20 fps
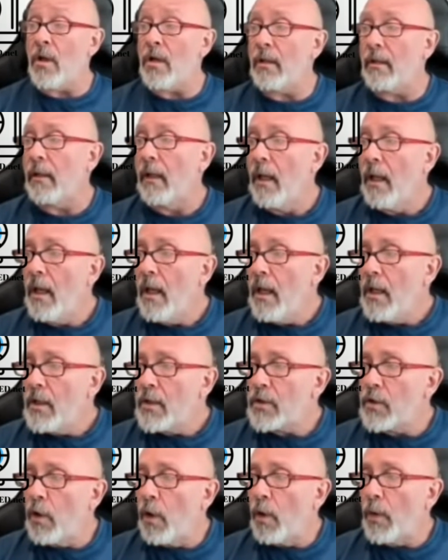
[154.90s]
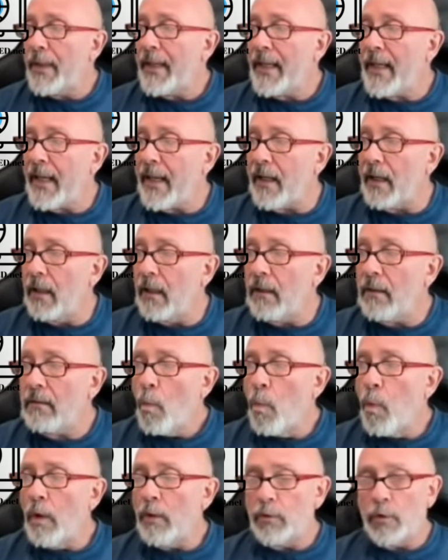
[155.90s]
4 bits long. So
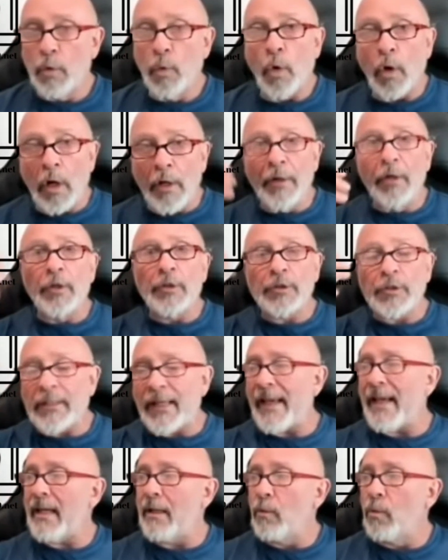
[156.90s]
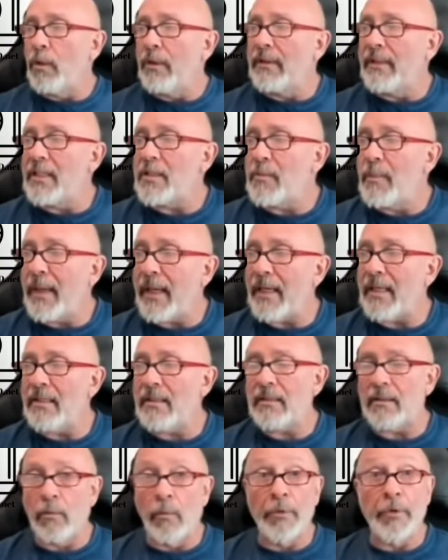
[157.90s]
here, to understand what
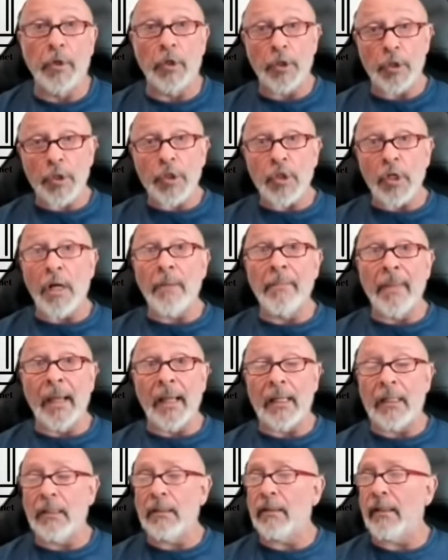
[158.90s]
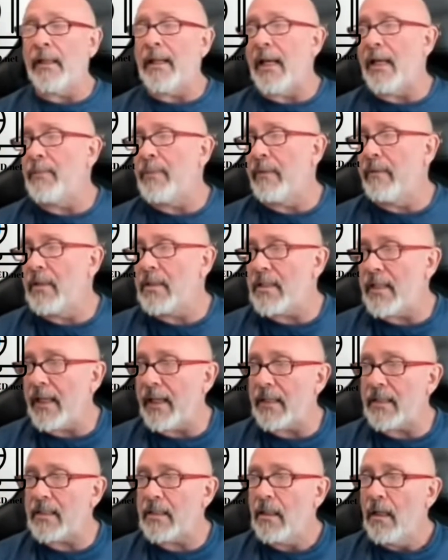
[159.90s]
this means when you're subnetting in
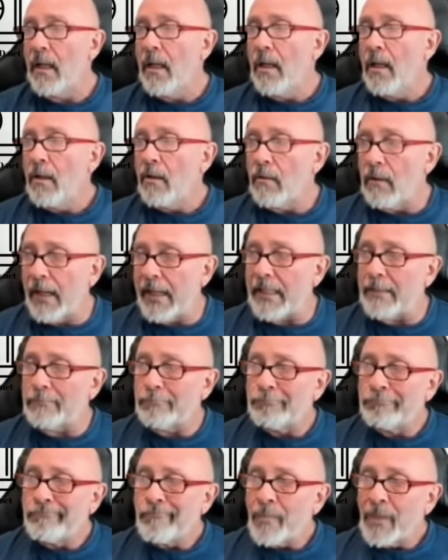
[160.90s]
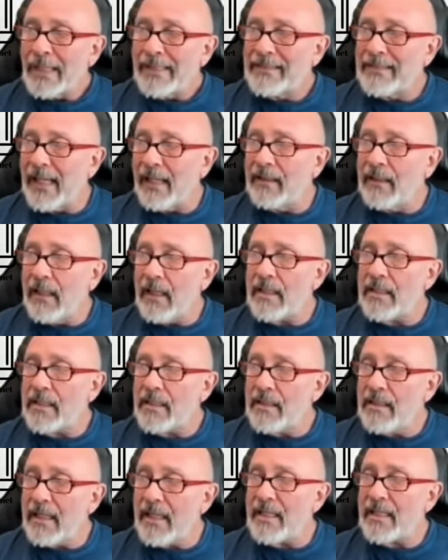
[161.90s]
IPv6, right?
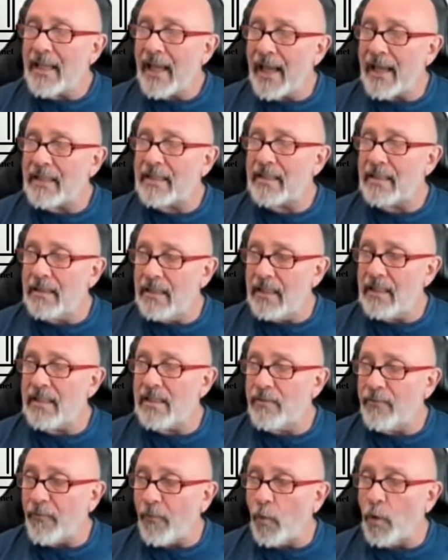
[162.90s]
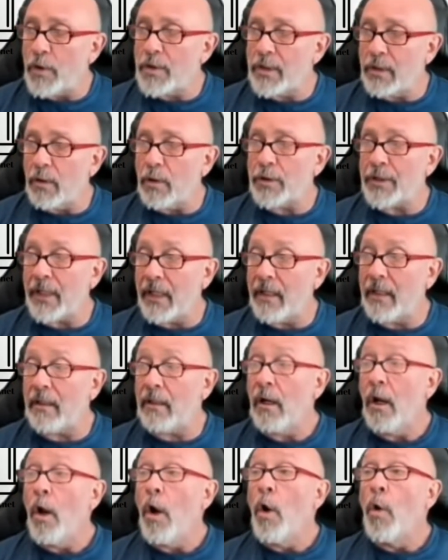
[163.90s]
That these 4
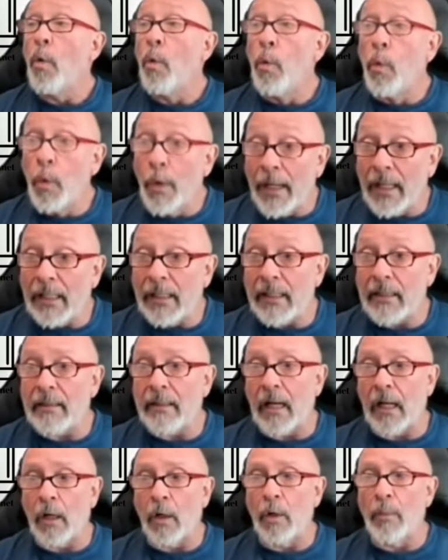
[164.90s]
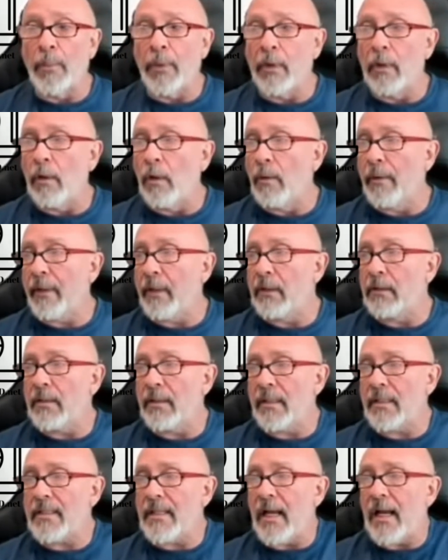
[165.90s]
zeros here really, I'm going to put
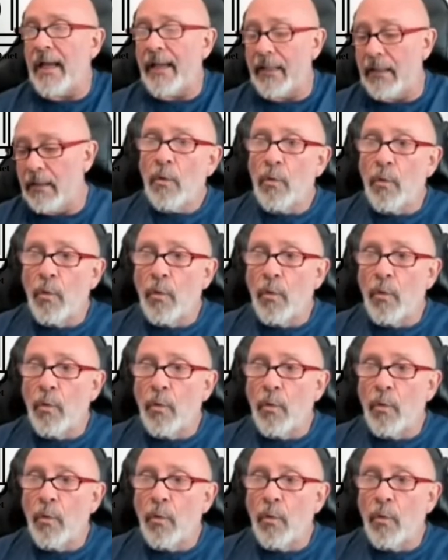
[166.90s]
it all here to the